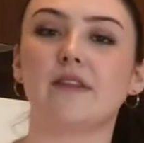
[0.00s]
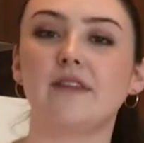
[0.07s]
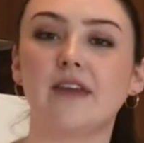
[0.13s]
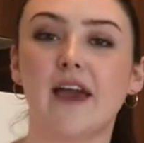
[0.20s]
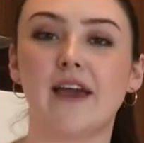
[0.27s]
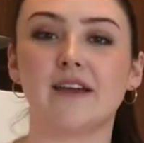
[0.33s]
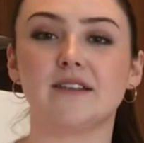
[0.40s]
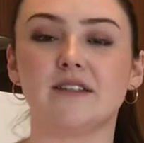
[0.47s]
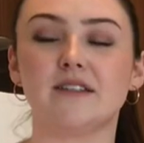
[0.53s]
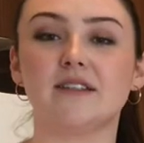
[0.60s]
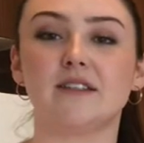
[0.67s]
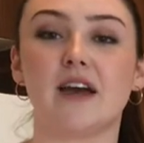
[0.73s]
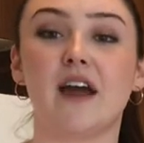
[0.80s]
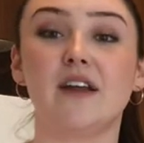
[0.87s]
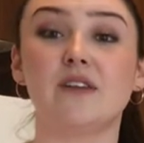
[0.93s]
that the egg is
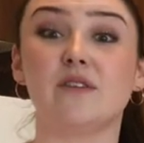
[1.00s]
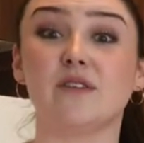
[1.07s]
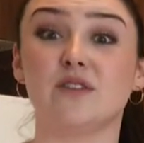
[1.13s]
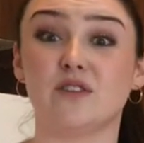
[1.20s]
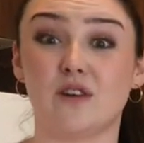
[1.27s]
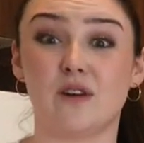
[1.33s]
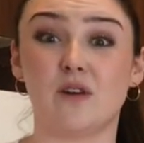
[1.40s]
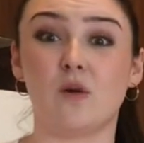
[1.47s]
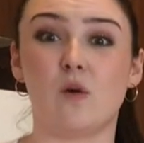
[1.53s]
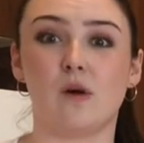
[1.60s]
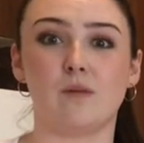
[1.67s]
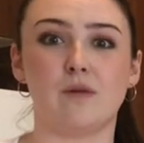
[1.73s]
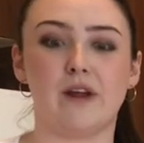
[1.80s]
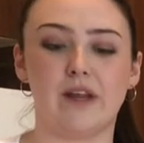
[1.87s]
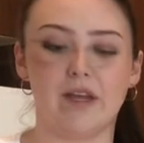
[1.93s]
inside, you can start
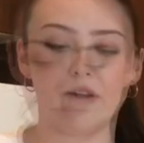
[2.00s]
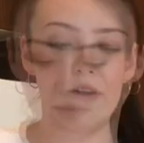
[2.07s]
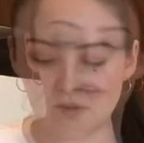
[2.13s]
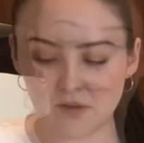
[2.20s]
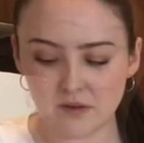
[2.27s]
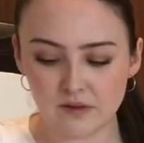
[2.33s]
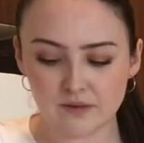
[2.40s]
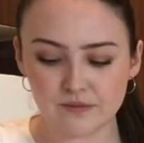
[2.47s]
incorporating it all.